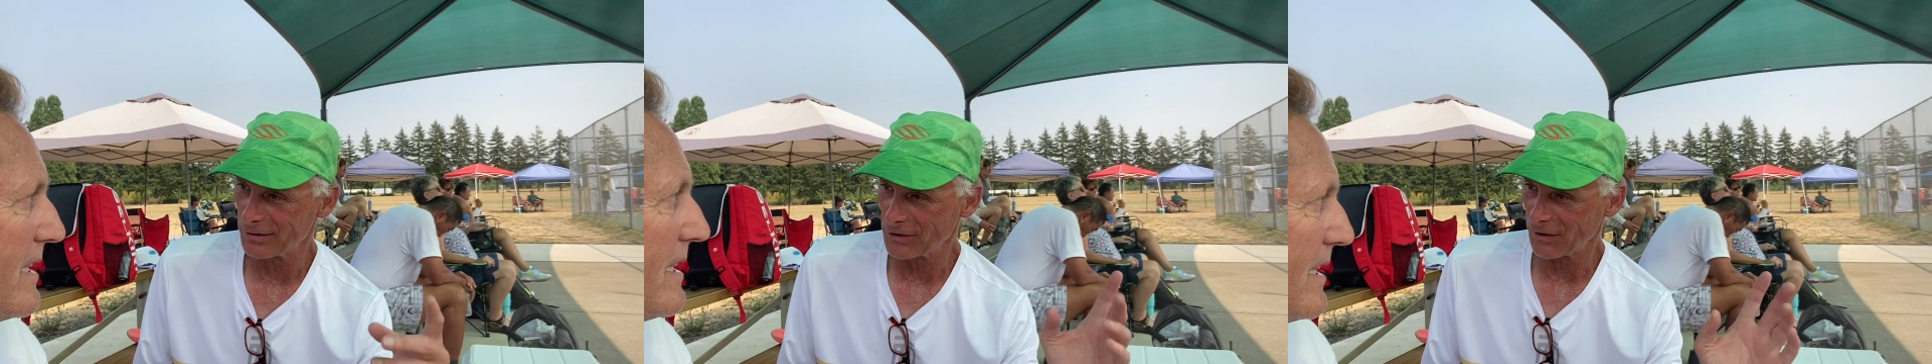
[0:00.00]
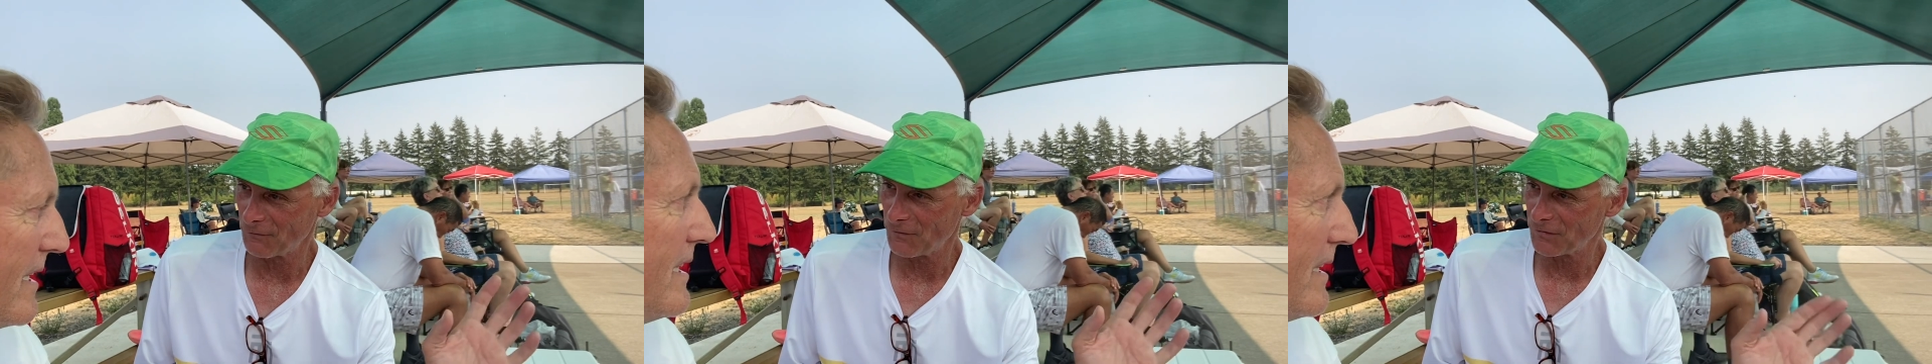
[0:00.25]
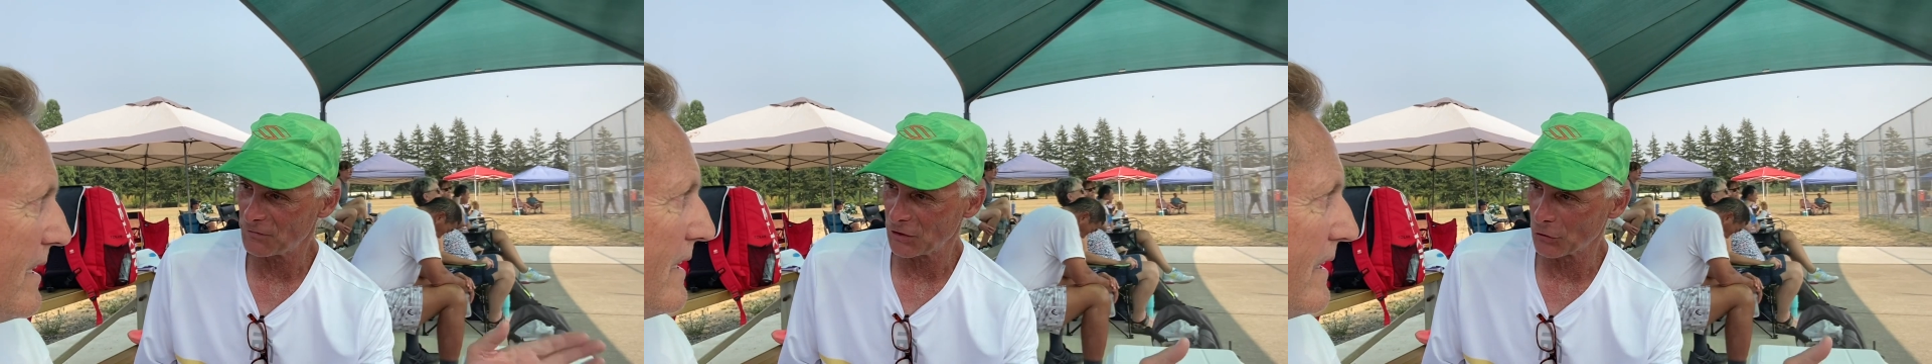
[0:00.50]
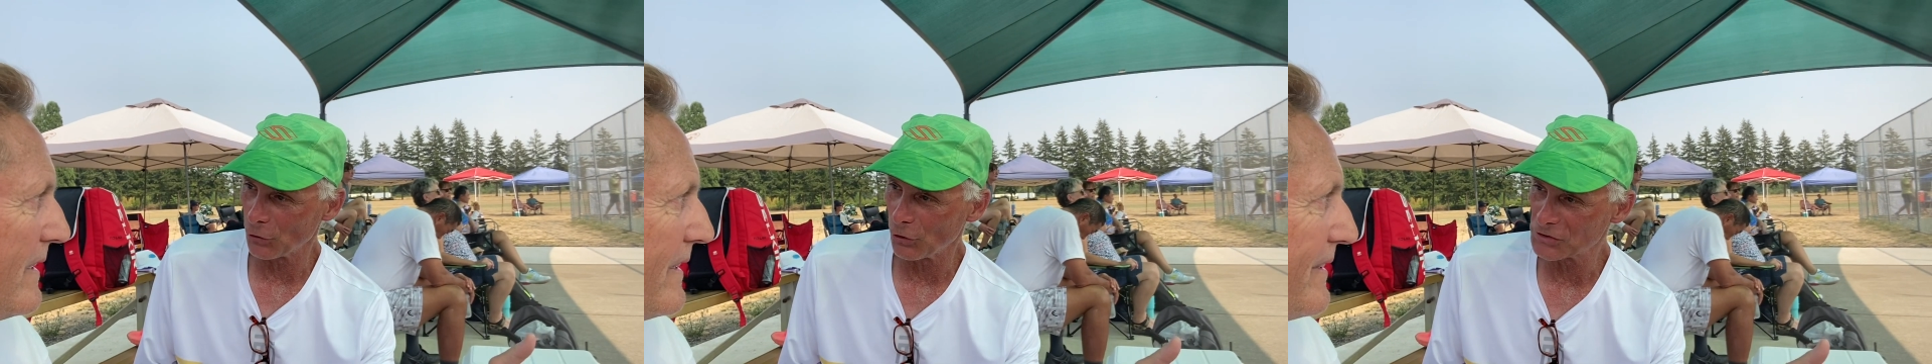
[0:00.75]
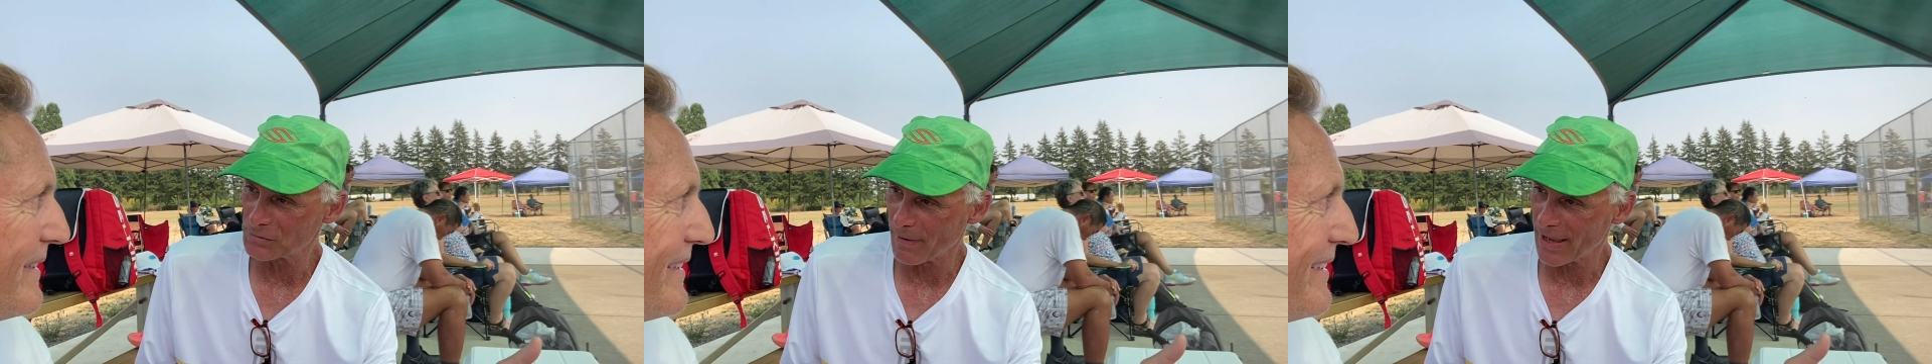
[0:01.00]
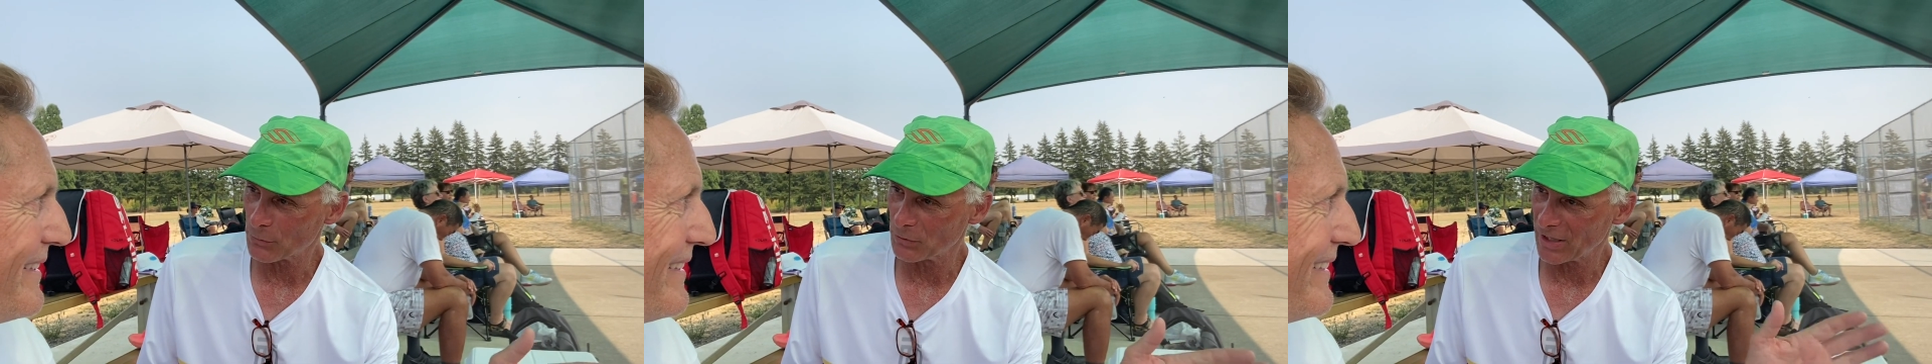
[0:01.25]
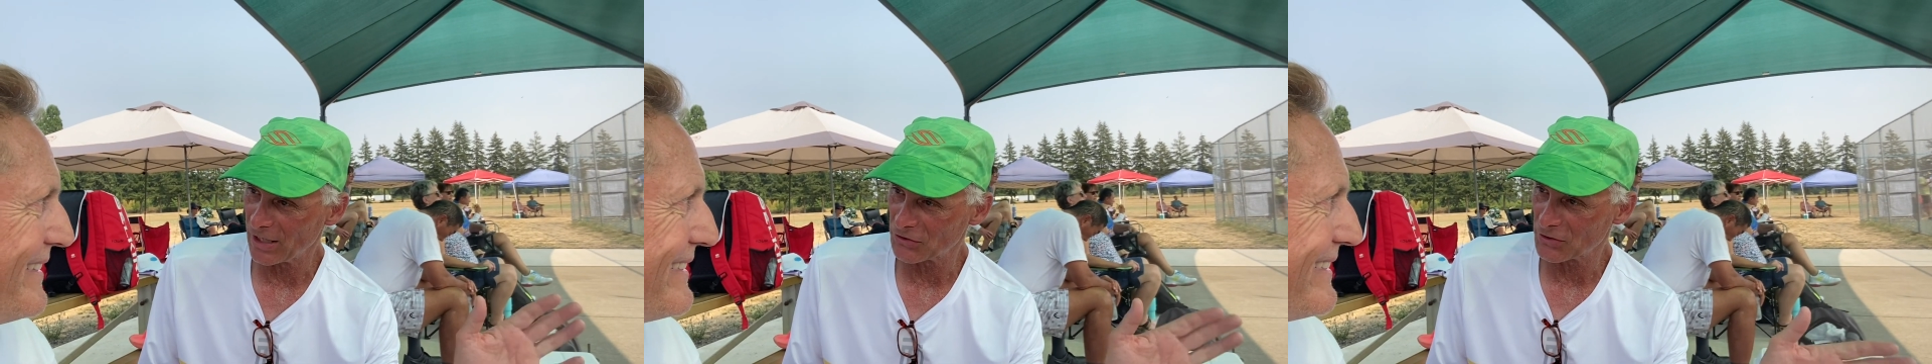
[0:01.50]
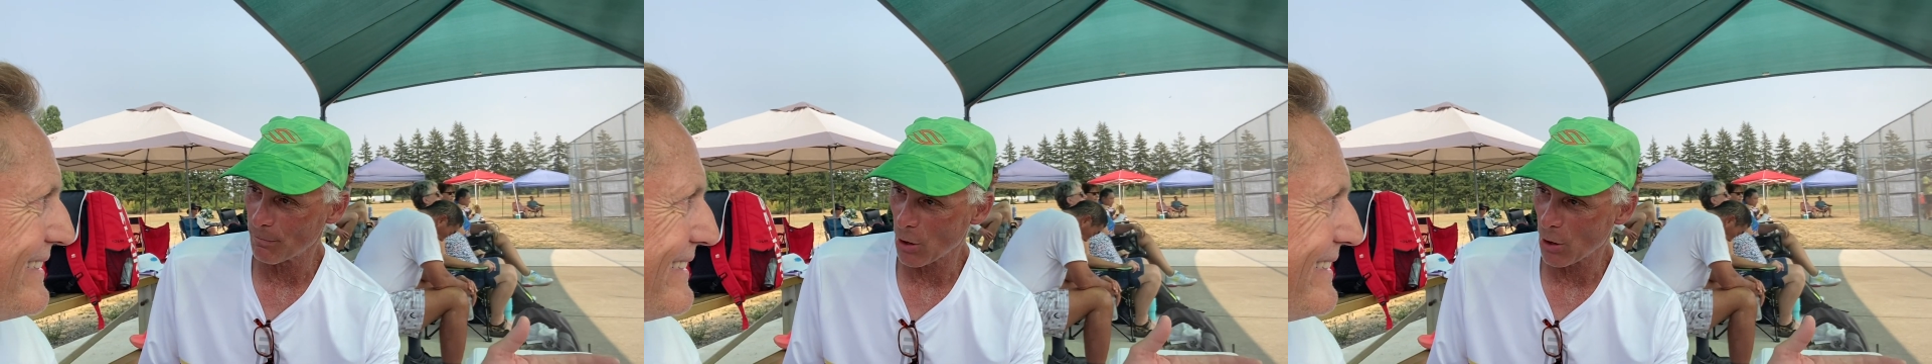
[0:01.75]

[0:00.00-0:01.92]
that 50-year-olds make when they hit the